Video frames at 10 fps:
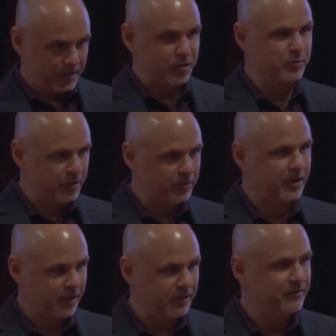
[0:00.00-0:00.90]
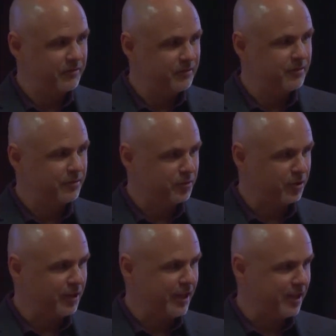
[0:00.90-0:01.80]
It'll be okay. It was
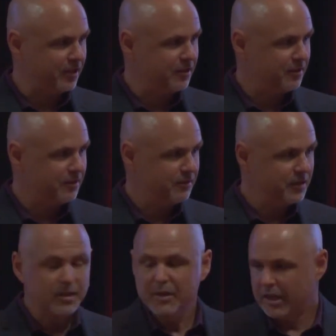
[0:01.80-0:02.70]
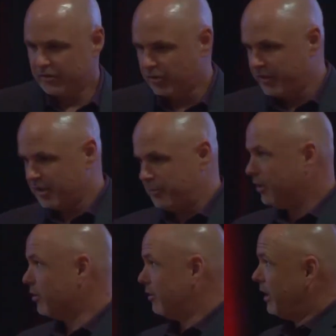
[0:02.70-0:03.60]
all I had. And so they admitted her.